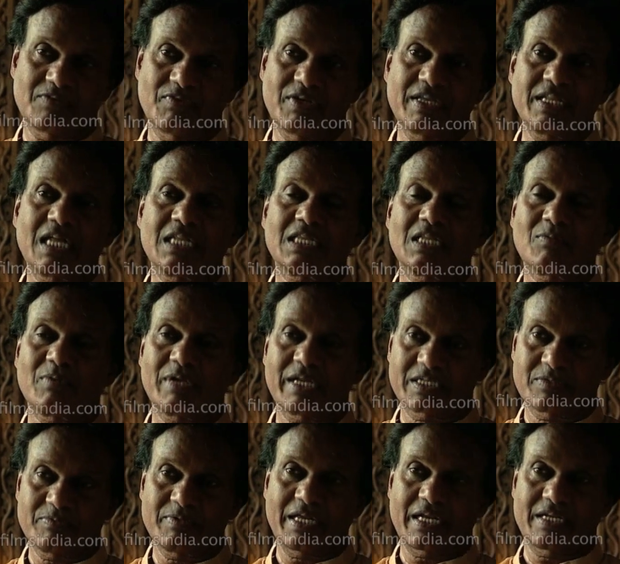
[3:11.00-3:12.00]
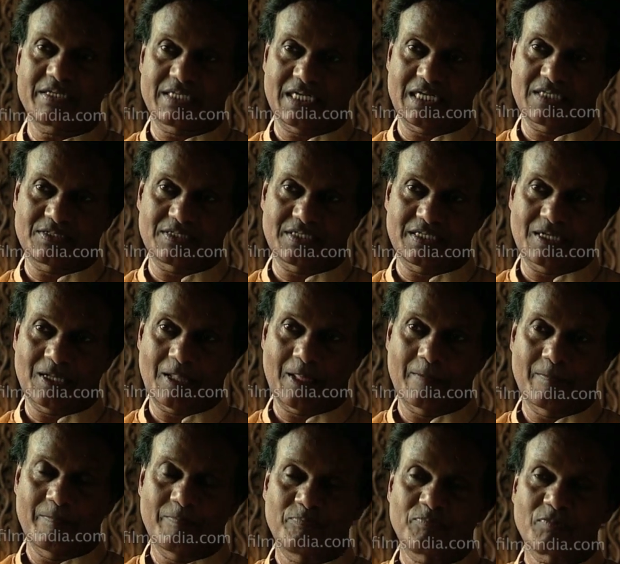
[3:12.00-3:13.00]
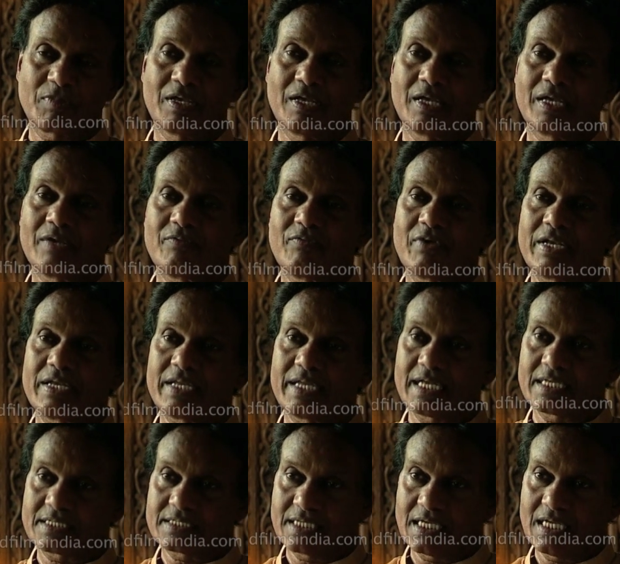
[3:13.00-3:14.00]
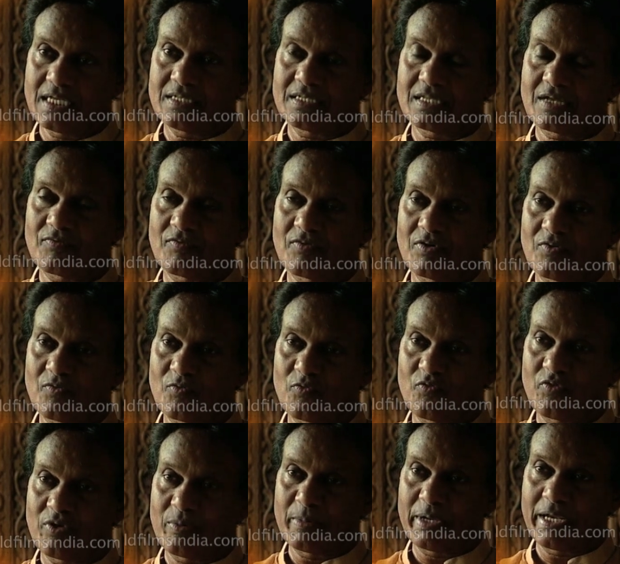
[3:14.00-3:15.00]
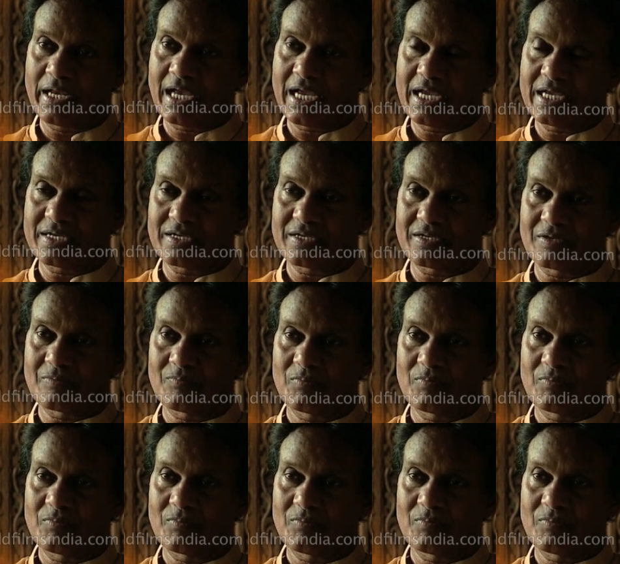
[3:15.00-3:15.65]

Vedantam Lakshminarayana Shastri, when he has seen the feminine